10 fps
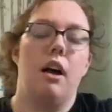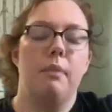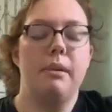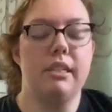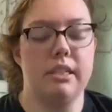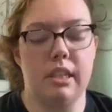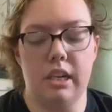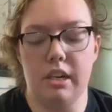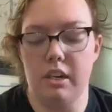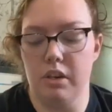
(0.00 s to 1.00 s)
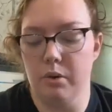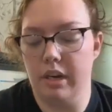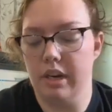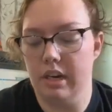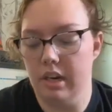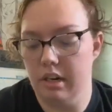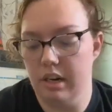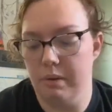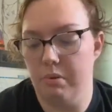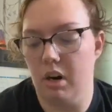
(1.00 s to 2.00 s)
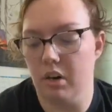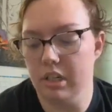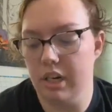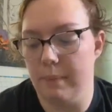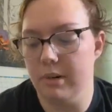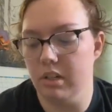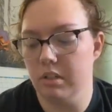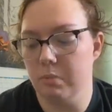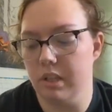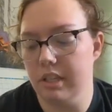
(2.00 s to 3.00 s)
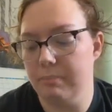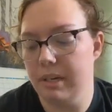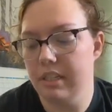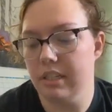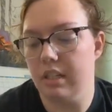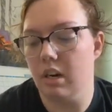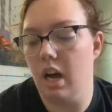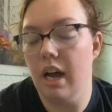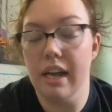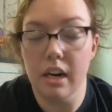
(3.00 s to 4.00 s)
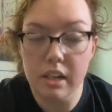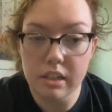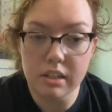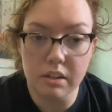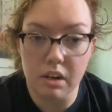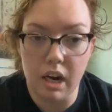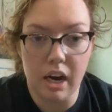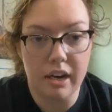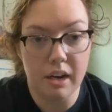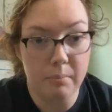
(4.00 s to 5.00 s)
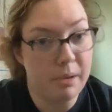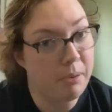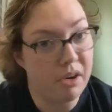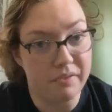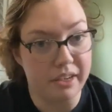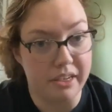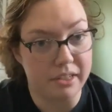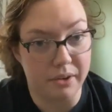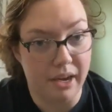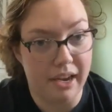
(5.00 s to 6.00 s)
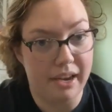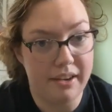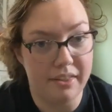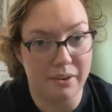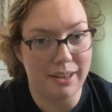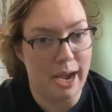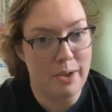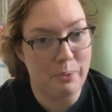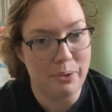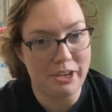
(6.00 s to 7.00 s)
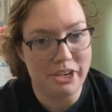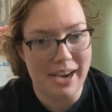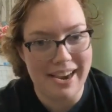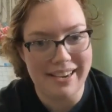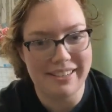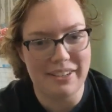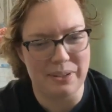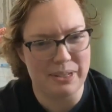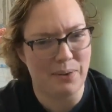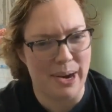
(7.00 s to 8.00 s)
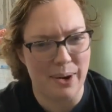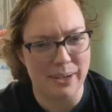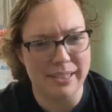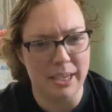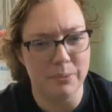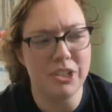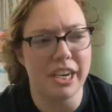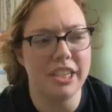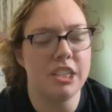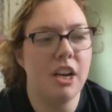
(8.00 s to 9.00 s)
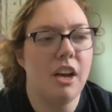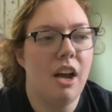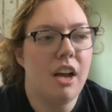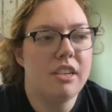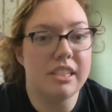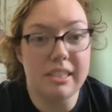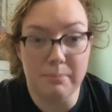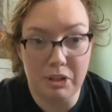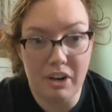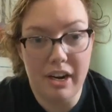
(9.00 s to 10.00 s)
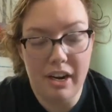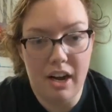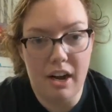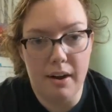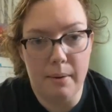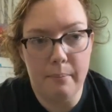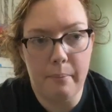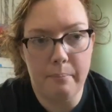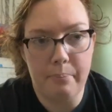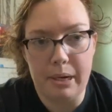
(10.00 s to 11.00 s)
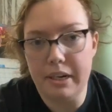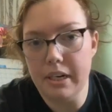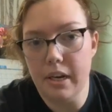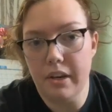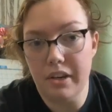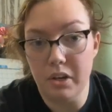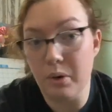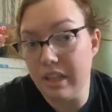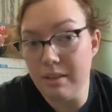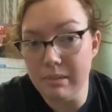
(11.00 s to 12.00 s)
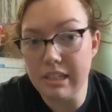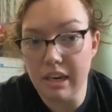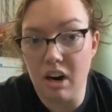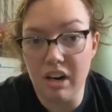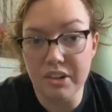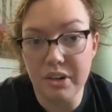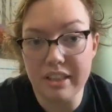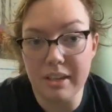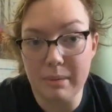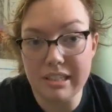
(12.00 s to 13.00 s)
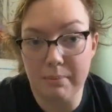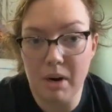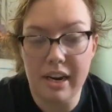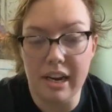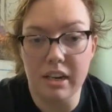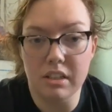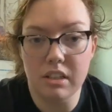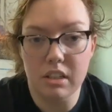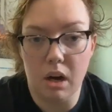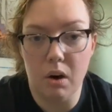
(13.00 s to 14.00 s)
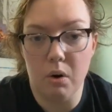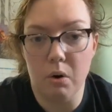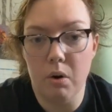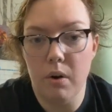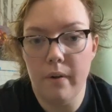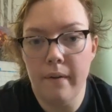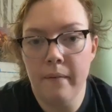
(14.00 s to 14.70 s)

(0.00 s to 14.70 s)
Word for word: um, is that you'll get in in progress chapters. What this means is they're not edited, so they're not going to be perfect. Okay, they're liable to change. There's great odds they will change to some degree, um, but you'll get them as they are, and you'll get them as I'm writing. So